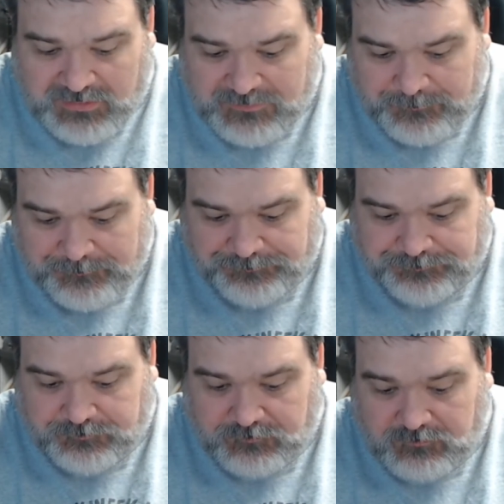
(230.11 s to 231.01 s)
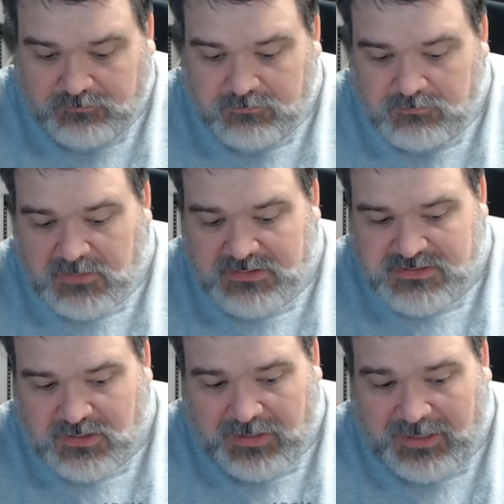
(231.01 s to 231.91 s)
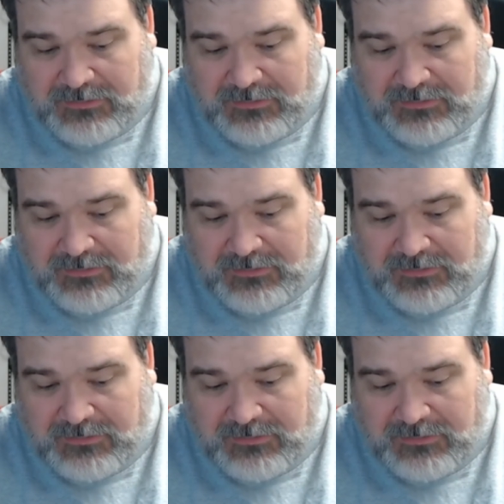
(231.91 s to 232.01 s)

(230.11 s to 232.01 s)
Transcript: it. So yeah,